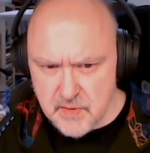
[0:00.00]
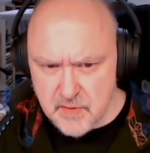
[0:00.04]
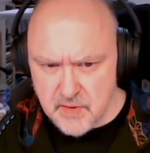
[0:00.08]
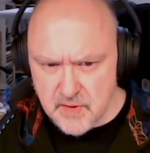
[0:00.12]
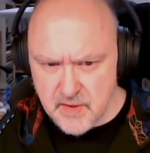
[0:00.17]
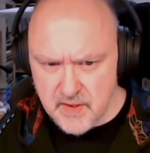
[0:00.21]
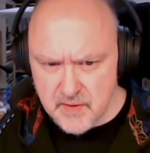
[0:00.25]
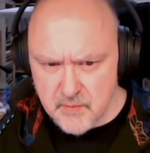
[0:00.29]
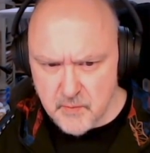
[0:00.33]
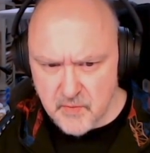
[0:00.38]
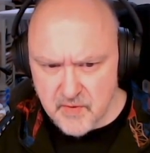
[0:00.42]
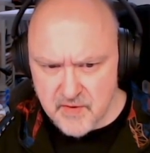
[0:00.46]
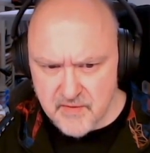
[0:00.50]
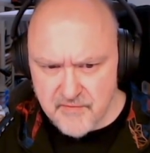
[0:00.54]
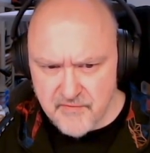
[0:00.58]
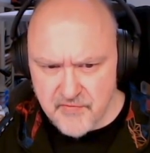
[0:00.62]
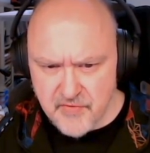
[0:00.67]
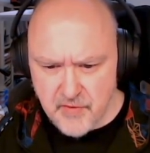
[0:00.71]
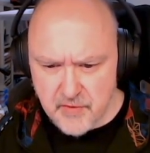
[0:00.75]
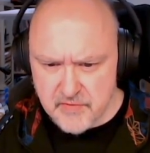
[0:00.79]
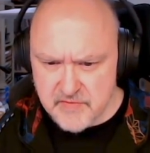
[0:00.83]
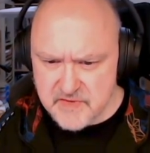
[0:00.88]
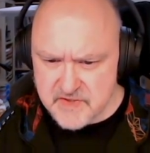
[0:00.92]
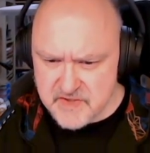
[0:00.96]
and one of
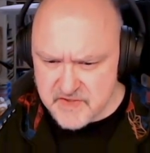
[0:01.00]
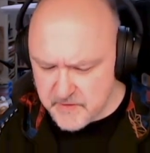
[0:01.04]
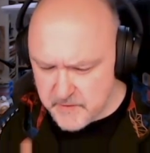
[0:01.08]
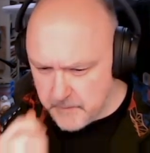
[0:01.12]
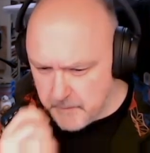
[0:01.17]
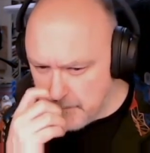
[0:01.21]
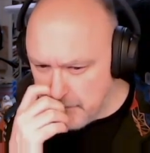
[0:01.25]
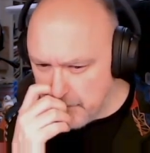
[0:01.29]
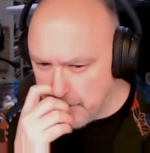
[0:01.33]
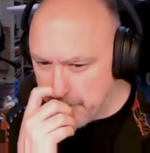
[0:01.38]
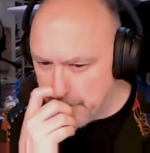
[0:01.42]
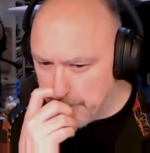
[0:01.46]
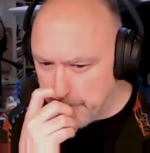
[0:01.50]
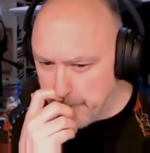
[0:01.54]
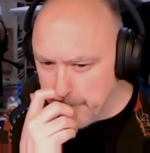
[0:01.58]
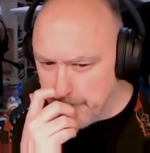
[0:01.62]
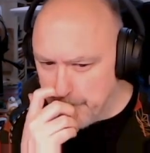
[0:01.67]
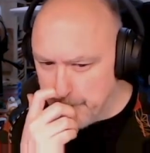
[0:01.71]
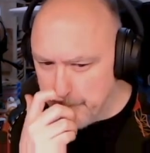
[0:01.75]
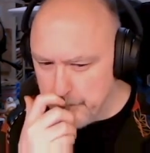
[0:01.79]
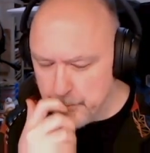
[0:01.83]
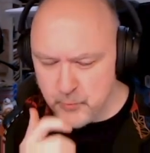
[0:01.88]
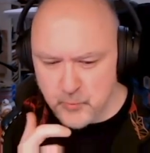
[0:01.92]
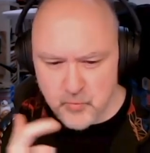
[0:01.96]
those two,
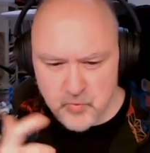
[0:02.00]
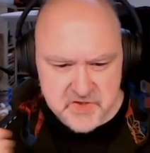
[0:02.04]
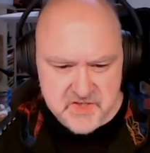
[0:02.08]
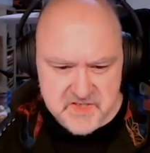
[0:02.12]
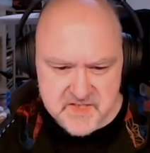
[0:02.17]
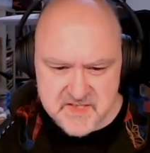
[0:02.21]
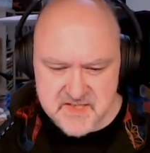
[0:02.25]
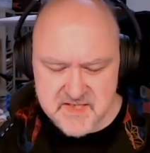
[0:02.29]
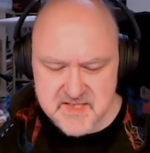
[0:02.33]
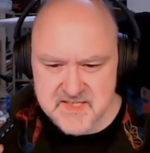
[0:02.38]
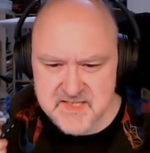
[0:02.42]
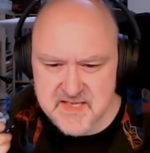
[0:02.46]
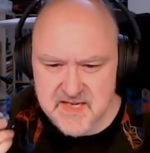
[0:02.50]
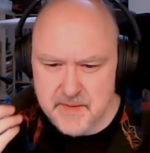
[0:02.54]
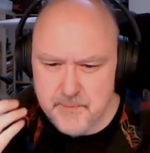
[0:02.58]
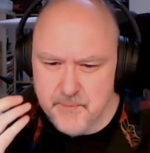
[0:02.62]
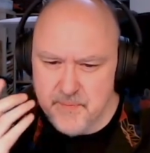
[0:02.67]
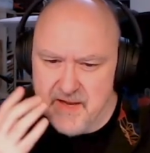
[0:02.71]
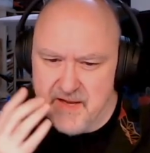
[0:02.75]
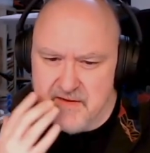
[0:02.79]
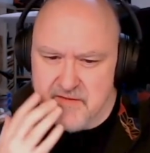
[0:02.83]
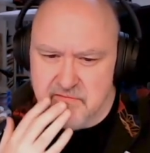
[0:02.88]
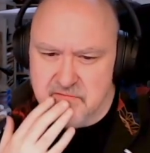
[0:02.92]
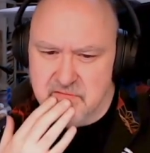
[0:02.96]
which is the same pattern